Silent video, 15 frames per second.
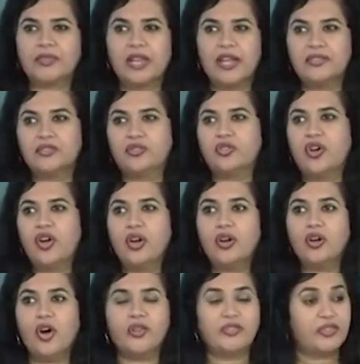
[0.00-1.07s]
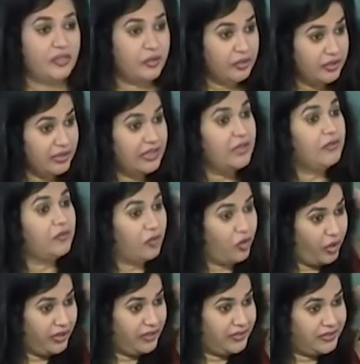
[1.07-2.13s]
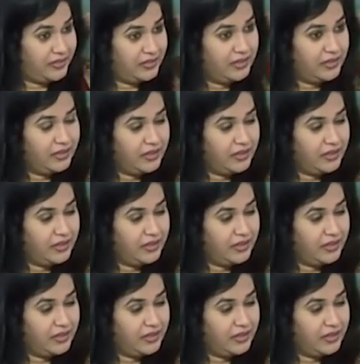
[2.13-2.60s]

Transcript: A strong authorial voice.